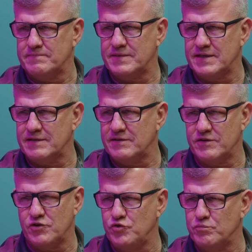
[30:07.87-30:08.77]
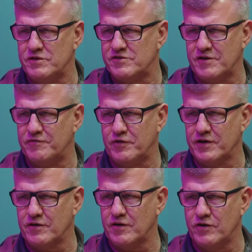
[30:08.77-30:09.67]
Uh, the human
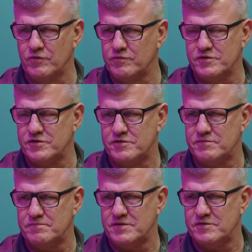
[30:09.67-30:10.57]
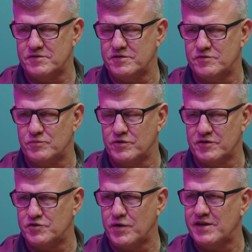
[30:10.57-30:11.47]
suffering alone would just is just really
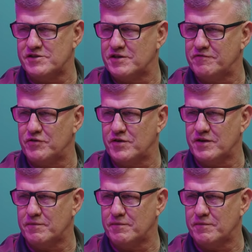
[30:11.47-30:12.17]
tragic if you think